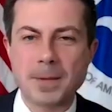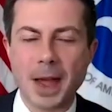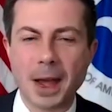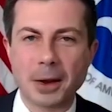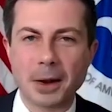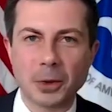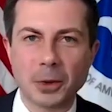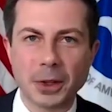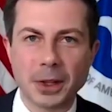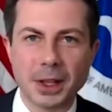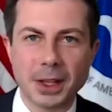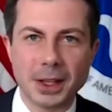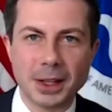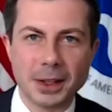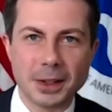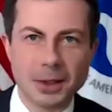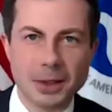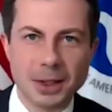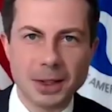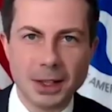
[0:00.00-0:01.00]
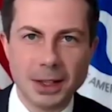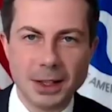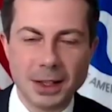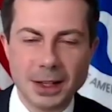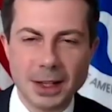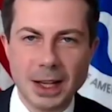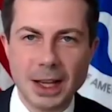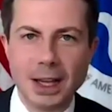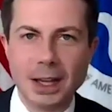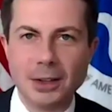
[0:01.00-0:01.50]
not only the
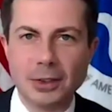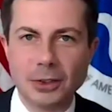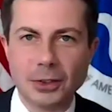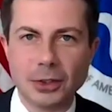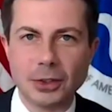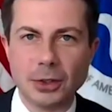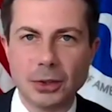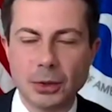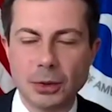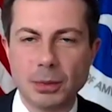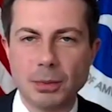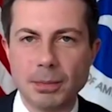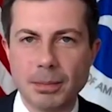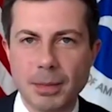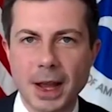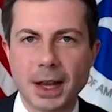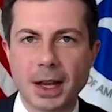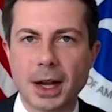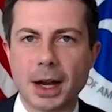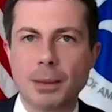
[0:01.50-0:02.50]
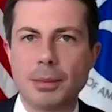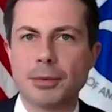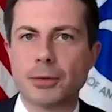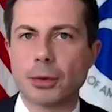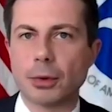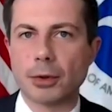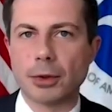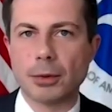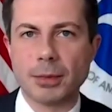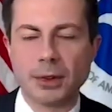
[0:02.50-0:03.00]
need to make up
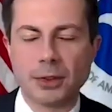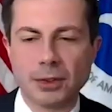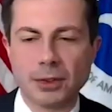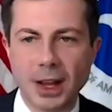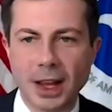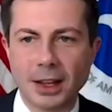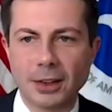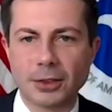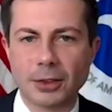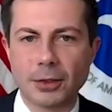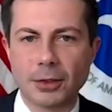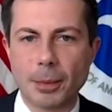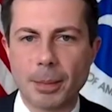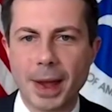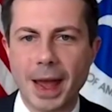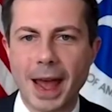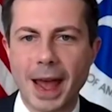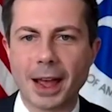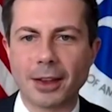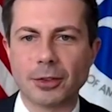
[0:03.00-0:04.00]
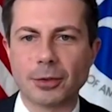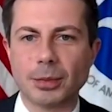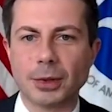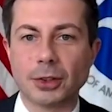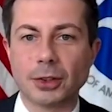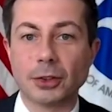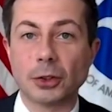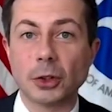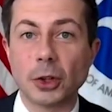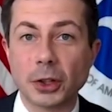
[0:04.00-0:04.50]
for the mistakes of the past,
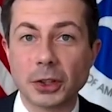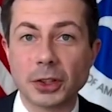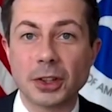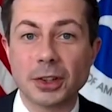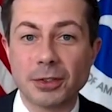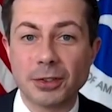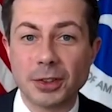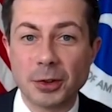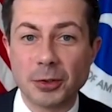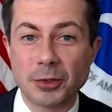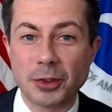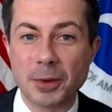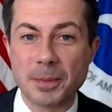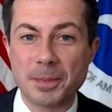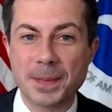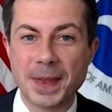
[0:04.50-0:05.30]
but to look to the future.